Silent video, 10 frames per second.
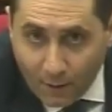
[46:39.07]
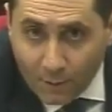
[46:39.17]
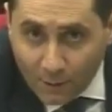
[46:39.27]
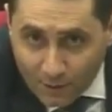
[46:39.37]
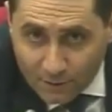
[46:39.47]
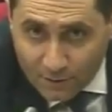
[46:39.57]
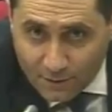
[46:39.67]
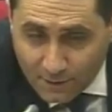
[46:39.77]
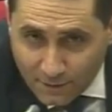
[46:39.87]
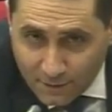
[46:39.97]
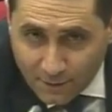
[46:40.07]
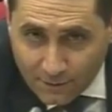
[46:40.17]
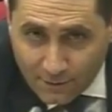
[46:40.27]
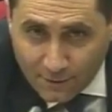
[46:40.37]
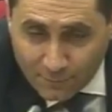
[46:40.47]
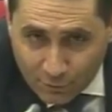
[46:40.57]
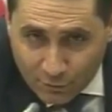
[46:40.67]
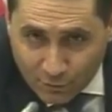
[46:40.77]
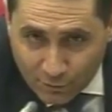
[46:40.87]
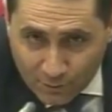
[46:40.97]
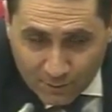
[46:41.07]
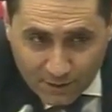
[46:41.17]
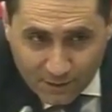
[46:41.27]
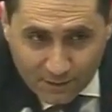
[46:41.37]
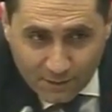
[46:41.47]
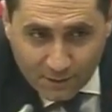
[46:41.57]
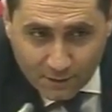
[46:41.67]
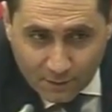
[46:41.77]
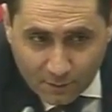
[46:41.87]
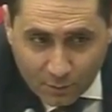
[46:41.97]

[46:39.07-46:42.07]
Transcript: Good morning, Mrs. Tandilan. I